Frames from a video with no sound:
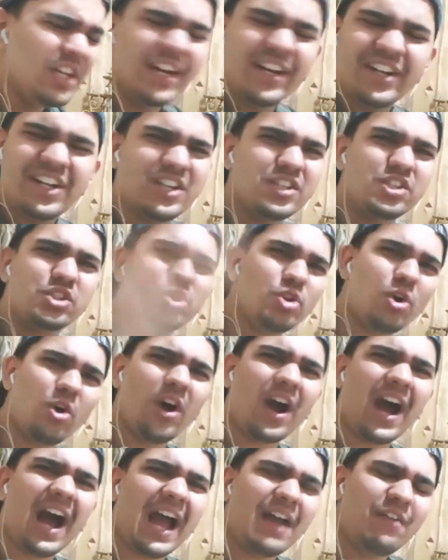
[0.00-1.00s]
It is so
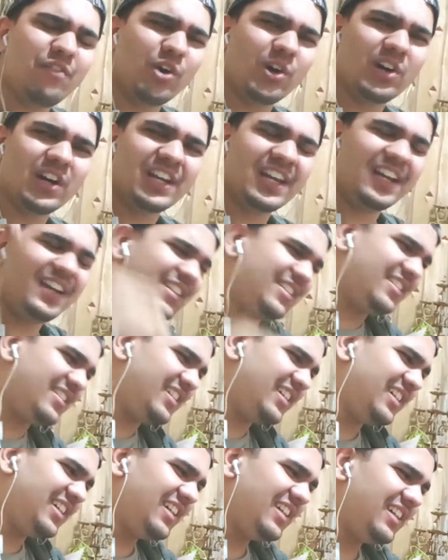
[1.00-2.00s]
high vocalized.
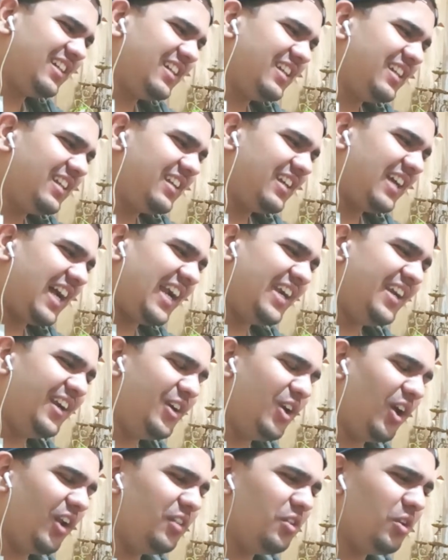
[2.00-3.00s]
I
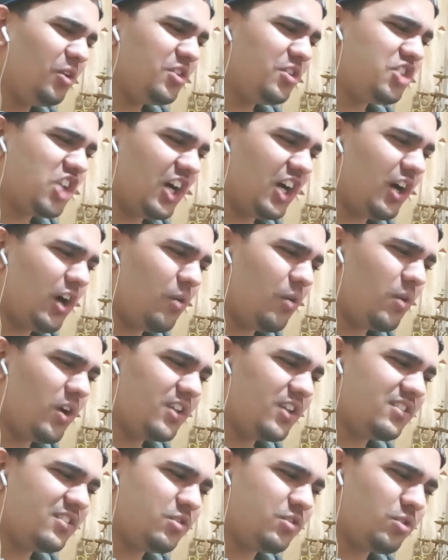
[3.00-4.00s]
did not know ChungHa
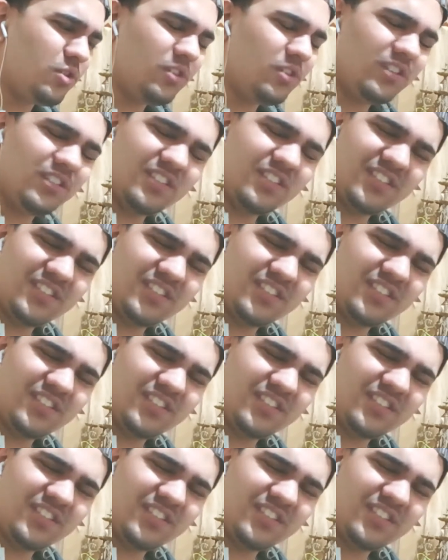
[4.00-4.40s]
was so...